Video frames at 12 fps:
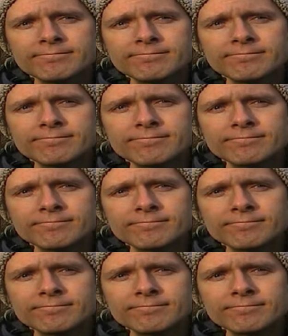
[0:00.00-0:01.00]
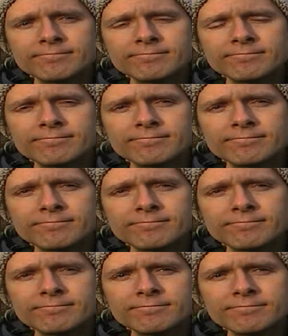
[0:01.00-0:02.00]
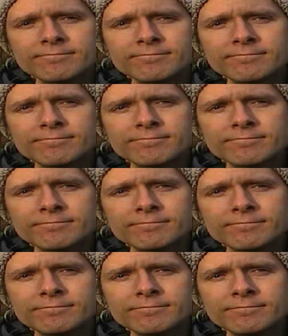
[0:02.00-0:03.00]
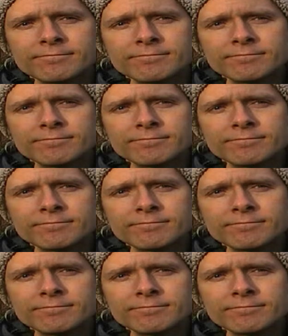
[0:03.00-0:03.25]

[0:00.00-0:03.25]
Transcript: (no one is talking)